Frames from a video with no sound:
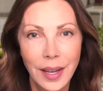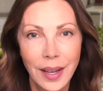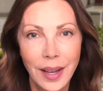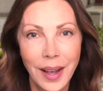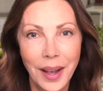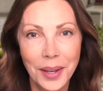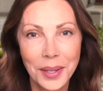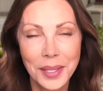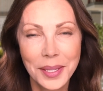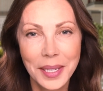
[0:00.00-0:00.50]

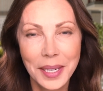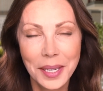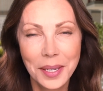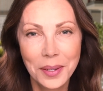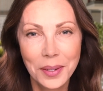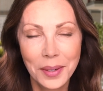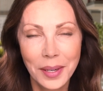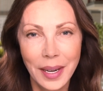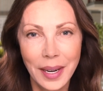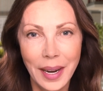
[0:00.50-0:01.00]
I'll see
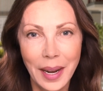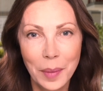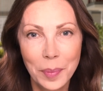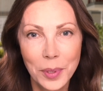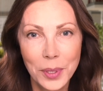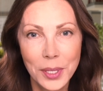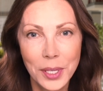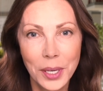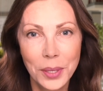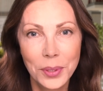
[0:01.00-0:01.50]
you in
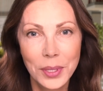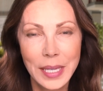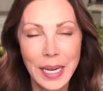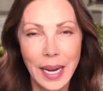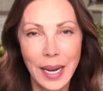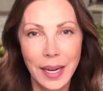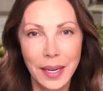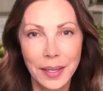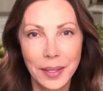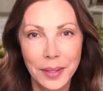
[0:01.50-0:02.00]
episode
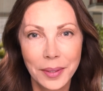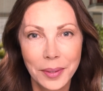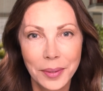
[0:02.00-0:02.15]
10.